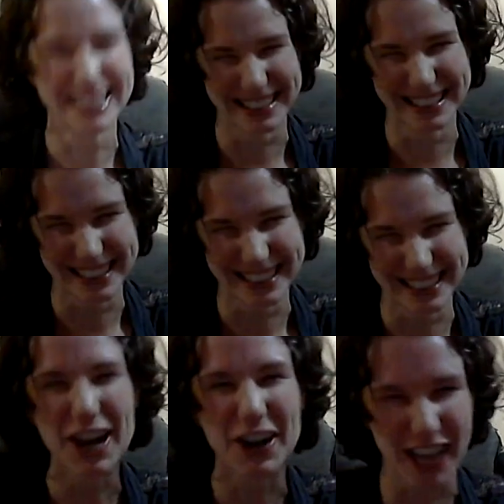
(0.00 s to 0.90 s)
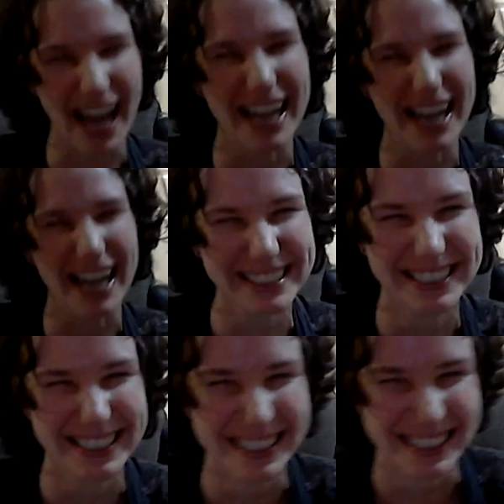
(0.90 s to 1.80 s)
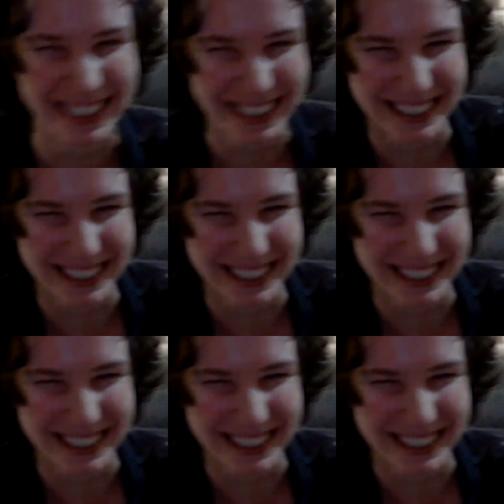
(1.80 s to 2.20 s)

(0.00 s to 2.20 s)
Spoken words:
here's the first time